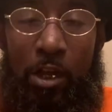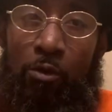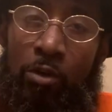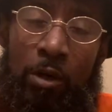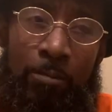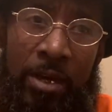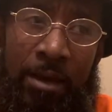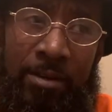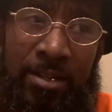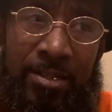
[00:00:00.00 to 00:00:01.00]
we'll be
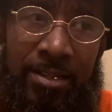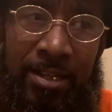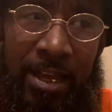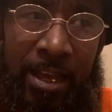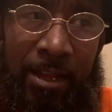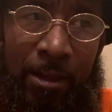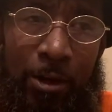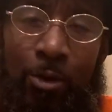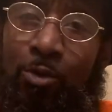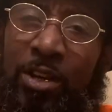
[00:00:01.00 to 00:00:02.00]
able to see that
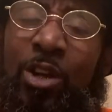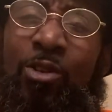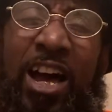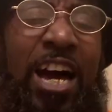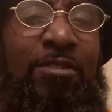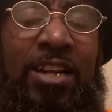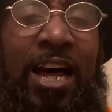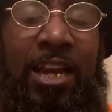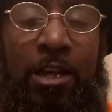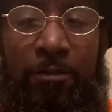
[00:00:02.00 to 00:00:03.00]
we don't have a
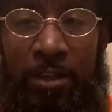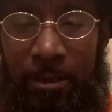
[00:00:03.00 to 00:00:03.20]
lot of it.